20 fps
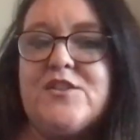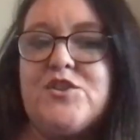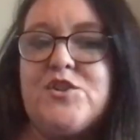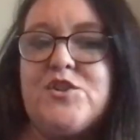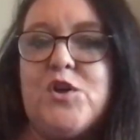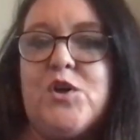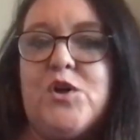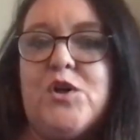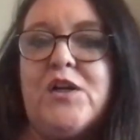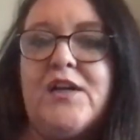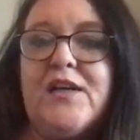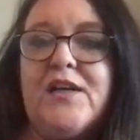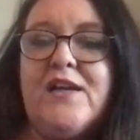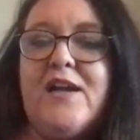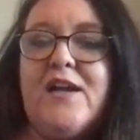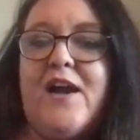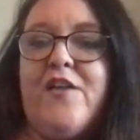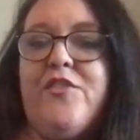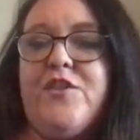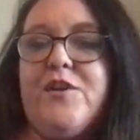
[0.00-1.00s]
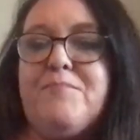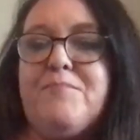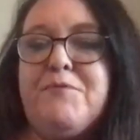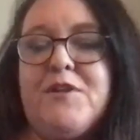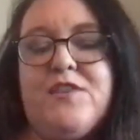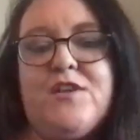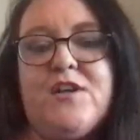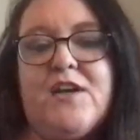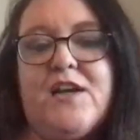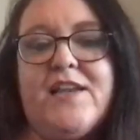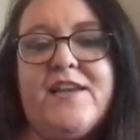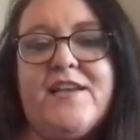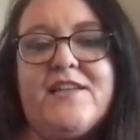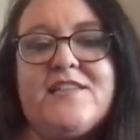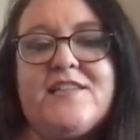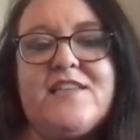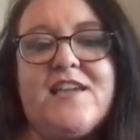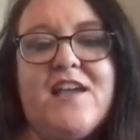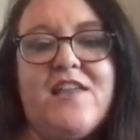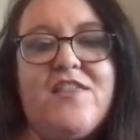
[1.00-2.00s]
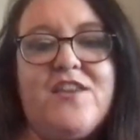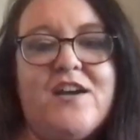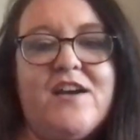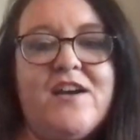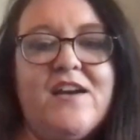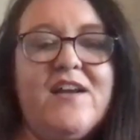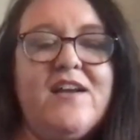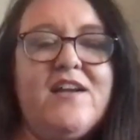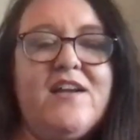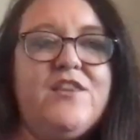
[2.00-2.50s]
song and they're putting their lyrics together,